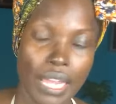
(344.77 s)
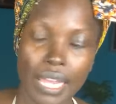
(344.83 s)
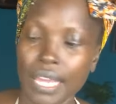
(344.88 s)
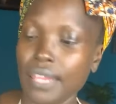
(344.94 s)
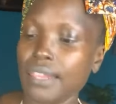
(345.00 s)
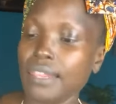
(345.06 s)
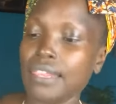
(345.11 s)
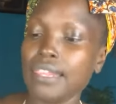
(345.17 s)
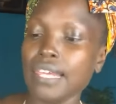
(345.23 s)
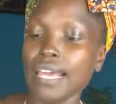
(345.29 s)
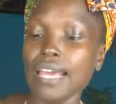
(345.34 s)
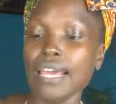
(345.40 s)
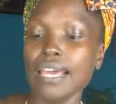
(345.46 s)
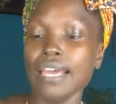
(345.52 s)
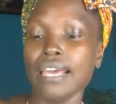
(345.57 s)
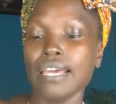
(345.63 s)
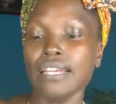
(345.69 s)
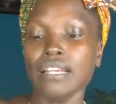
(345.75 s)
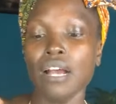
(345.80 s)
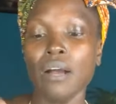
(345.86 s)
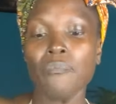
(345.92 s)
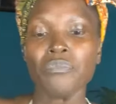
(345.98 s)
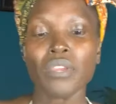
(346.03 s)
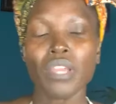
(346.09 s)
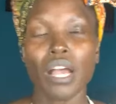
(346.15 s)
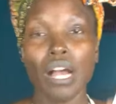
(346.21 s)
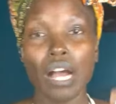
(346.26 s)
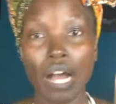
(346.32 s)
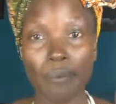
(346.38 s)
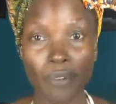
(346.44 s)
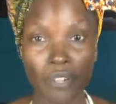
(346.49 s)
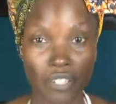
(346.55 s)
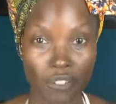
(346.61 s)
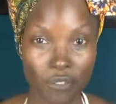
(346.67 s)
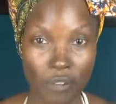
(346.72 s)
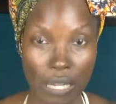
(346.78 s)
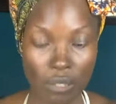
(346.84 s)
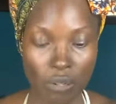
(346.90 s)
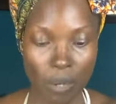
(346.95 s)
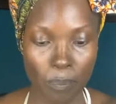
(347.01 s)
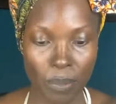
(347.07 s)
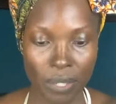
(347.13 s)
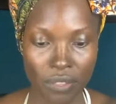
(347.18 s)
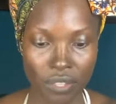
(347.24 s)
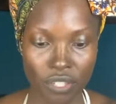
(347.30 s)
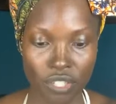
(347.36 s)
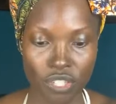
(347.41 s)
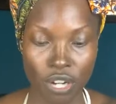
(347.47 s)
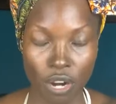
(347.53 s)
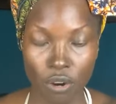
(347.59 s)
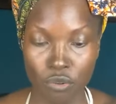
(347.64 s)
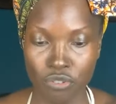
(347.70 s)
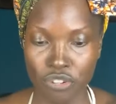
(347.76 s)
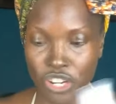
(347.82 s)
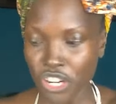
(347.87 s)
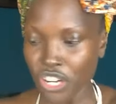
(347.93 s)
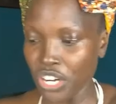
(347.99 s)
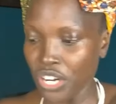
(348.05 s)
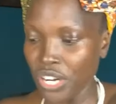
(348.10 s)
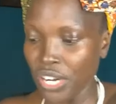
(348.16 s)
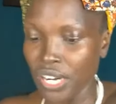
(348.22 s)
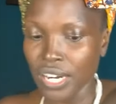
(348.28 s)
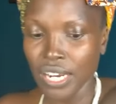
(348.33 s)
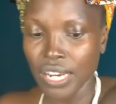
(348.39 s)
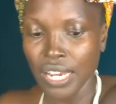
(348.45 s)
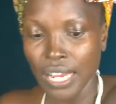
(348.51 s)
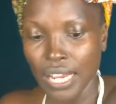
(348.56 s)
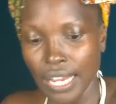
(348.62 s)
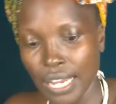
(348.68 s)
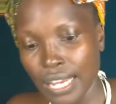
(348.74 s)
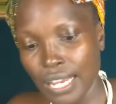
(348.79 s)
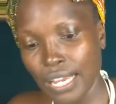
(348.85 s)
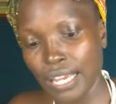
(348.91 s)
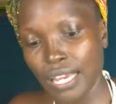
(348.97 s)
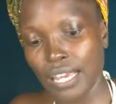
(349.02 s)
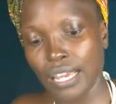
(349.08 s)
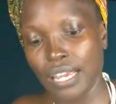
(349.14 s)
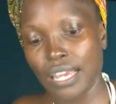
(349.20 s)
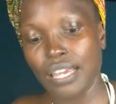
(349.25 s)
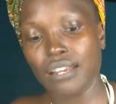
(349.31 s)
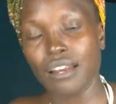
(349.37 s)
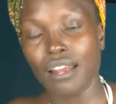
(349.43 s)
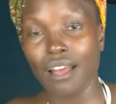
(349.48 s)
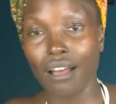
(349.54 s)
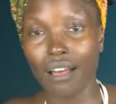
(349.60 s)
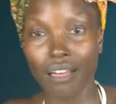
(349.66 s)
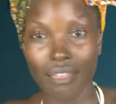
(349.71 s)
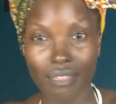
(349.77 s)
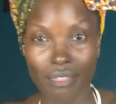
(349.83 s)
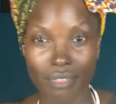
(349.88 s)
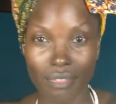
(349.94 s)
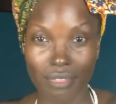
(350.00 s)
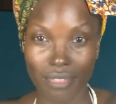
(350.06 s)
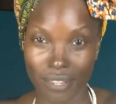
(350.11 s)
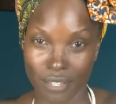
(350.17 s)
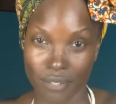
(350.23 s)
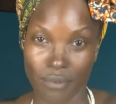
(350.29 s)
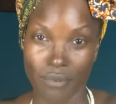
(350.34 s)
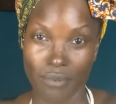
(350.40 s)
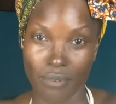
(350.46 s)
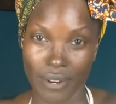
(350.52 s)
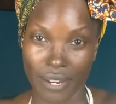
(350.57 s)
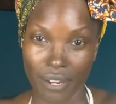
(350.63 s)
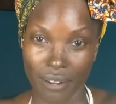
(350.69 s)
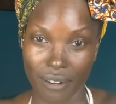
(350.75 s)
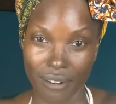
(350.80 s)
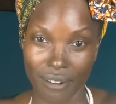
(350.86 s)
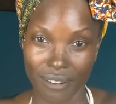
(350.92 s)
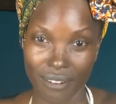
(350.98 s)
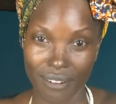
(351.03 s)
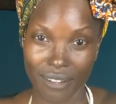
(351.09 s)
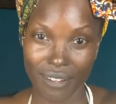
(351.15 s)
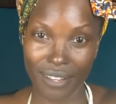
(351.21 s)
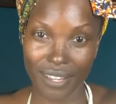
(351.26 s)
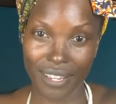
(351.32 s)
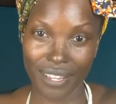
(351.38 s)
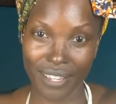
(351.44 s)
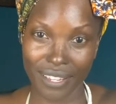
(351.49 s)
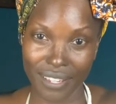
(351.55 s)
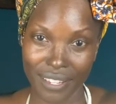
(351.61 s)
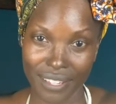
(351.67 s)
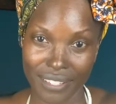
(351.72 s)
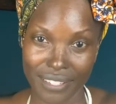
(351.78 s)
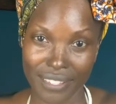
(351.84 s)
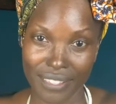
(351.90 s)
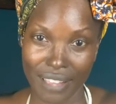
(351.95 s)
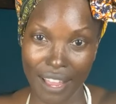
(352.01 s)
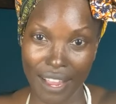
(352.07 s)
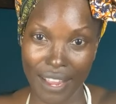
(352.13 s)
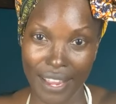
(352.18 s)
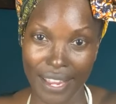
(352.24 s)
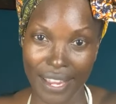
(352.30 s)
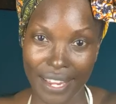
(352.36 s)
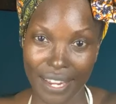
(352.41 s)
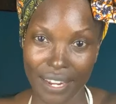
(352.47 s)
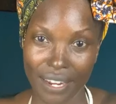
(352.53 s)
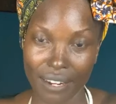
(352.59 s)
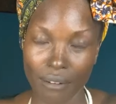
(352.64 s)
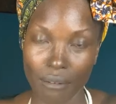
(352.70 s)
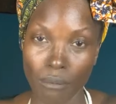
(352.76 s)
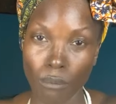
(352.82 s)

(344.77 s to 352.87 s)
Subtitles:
And then I'm gonna follow up with the toner, and this oil is like,